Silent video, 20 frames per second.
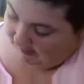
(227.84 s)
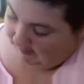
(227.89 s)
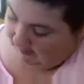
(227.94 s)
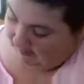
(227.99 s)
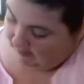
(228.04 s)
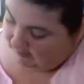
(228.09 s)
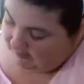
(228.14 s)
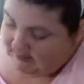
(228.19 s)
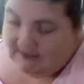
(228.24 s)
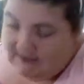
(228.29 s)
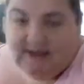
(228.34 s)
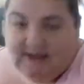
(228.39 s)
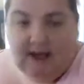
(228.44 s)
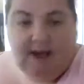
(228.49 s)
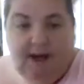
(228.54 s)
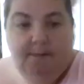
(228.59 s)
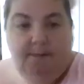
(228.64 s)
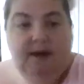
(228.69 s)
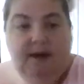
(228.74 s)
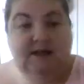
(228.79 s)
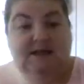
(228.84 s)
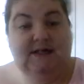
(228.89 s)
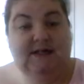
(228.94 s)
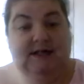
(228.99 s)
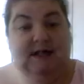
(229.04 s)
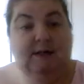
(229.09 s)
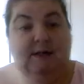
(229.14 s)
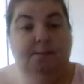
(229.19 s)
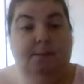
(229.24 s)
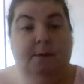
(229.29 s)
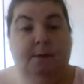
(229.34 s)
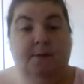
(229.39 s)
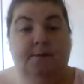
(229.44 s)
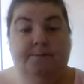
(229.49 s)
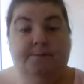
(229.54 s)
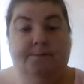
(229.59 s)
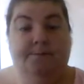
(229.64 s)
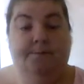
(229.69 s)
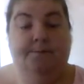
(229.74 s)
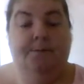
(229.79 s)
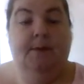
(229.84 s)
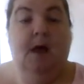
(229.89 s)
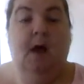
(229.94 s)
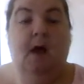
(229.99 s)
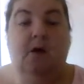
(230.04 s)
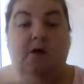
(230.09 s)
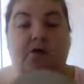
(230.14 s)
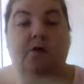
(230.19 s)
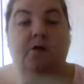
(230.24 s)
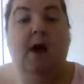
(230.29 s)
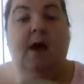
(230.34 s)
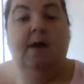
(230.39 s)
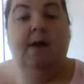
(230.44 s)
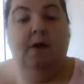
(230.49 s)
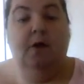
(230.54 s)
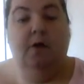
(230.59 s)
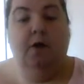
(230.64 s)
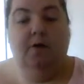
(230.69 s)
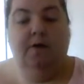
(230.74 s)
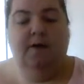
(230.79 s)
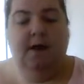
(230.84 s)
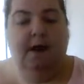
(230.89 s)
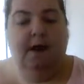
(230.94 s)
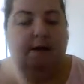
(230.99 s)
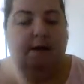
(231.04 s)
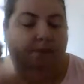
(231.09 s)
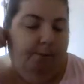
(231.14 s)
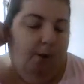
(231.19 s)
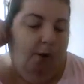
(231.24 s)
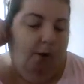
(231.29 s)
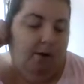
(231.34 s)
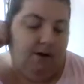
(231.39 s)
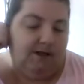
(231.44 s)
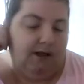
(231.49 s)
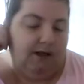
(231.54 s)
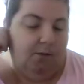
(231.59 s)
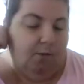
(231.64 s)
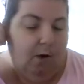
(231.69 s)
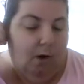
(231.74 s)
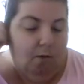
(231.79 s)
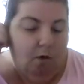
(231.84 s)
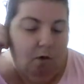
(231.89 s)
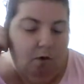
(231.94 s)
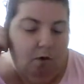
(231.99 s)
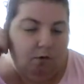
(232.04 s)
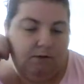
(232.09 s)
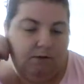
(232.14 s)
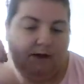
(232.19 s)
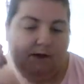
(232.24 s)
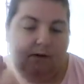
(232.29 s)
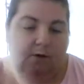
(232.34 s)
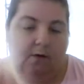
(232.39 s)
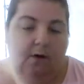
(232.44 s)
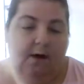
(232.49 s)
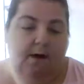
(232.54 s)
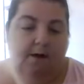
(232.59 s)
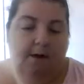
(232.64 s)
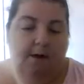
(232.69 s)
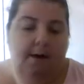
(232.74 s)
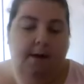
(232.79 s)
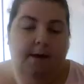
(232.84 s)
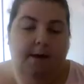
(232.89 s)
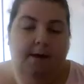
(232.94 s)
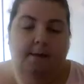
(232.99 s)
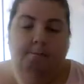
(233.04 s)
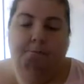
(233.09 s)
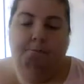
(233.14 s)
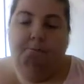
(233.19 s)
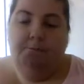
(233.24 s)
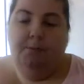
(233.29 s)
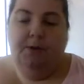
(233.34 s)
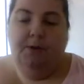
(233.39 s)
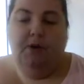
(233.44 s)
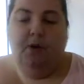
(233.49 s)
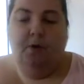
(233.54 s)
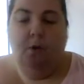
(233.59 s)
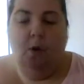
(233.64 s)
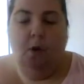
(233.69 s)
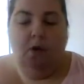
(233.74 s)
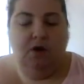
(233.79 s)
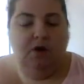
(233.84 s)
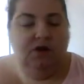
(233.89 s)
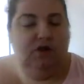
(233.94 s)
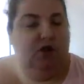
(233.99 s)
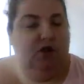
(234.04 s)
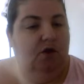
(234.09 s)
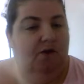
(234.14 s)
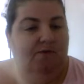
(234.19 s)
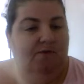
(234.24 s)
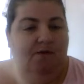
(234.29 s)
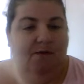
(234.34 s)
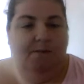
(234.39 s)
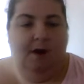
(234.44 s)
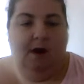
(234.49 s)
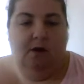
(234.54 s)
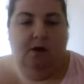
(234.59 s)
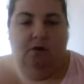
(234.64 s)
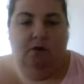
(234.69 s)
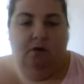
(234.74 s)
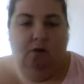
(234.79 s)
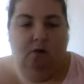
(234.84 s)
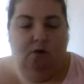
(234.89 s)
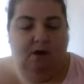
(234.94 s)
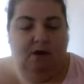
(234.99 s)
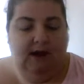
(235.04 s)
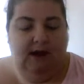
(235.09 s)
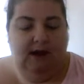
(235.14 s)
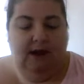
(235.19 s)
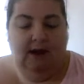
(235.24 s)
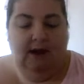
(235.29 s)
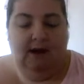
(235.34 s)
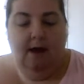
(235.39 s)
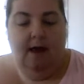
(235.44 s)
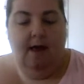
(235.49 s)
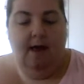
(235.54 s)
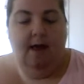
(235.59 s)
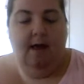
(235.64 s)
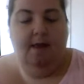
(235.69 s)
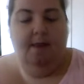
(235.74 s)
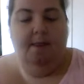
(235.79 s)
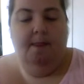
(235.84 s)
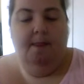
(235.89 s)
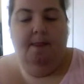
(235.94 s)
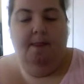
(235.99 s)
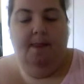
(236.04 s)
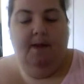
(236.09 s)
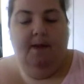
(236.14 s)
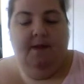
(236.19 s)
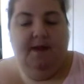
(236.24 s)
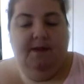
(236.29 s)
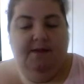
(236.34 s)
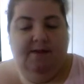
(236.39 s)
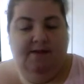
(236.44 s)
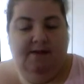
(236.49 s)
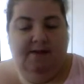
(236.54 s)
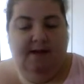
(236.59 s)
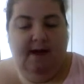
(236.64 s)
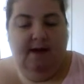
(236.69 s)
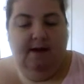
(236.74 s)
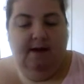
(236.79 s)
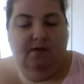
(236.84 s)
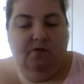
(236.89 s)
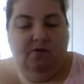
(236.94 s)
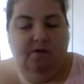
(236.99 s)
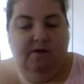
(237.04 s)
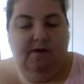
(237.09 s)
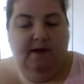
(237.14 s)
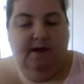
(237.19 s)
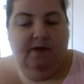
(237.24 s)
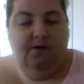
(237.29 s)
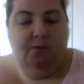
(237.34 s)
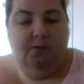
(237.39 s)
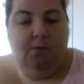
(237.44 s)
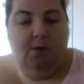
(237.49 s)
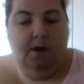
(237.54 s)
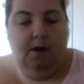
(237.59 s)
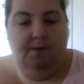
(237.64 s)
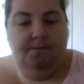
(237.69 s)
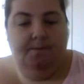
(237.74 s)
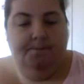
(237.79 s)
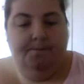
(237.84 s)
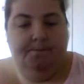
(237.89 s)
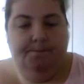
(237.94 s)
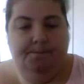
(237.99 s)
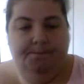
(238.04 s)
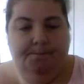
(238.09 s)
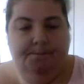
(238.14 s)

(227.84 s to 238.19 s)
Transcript: 8 centimetres deep. So it is a good sized box and it will hold a lot, but the quality of them are not great. The lid size on this one